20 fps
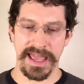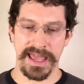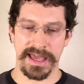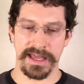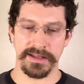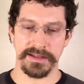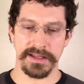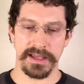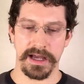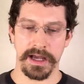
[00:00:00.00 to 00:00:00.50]

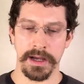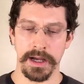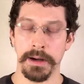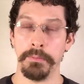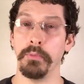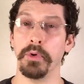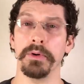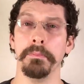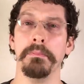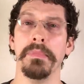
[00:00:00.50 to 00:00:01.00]
and
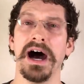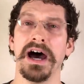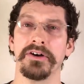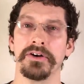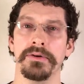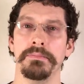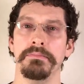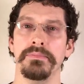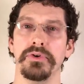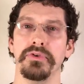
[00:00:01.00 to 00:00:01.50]
a more
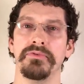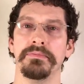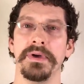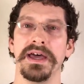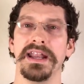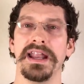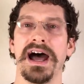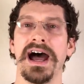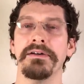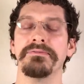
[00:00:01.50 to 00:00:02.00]
modern movement.